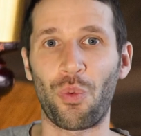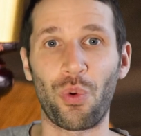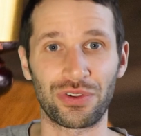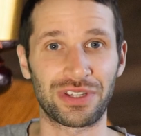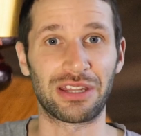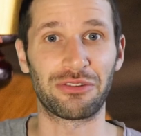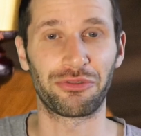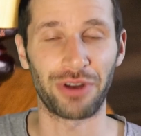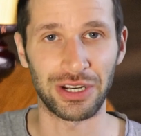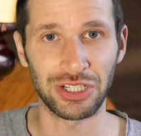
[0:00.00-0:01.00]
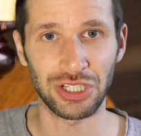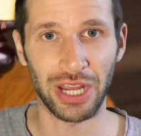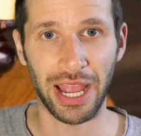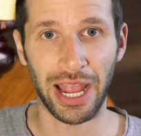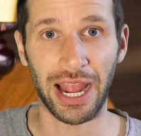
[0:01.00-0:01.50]
was in
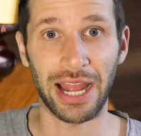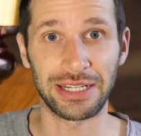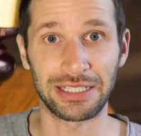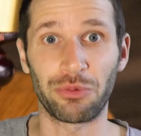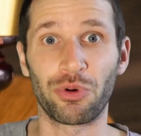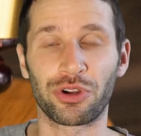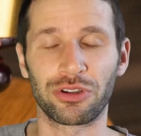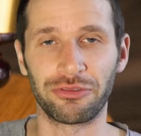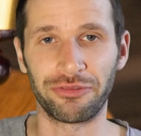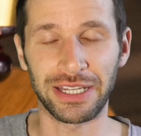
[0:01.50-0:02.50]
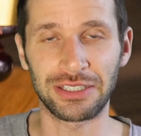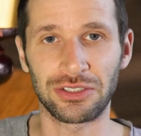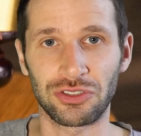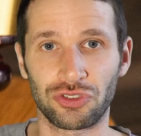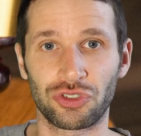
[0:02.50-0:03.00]
French, and they were
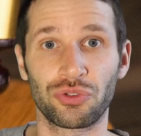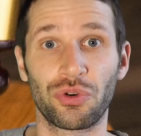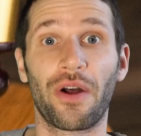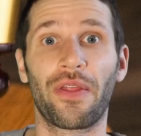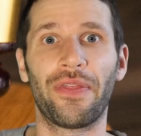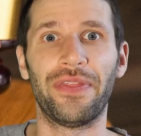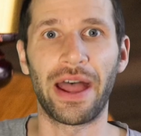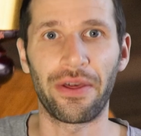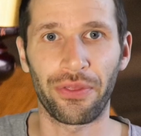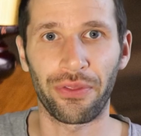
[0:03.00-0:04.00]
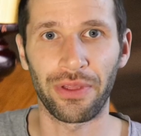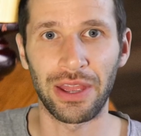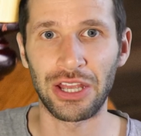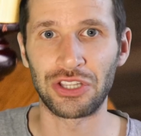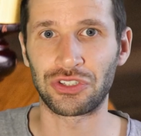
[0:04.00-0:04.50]
convicted to death.
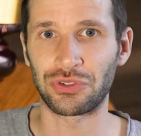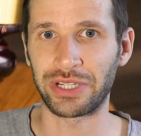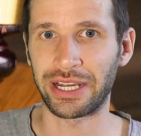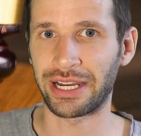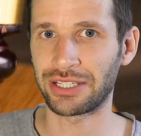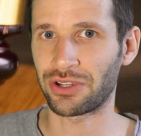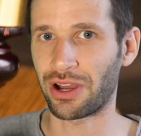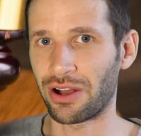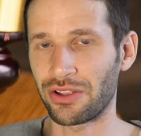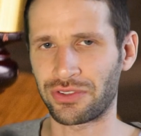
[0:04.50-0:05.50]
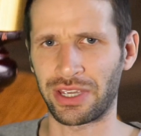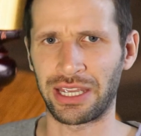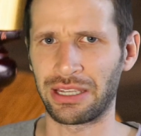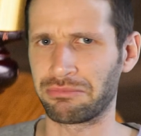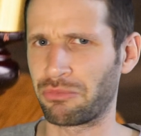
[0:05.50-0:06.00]
So they had to ask,
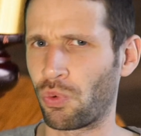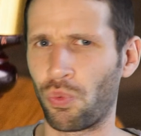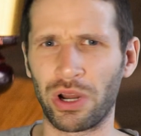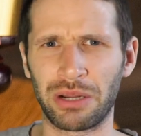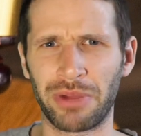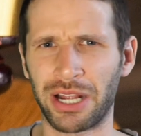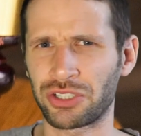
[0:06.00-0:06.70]
hey, what's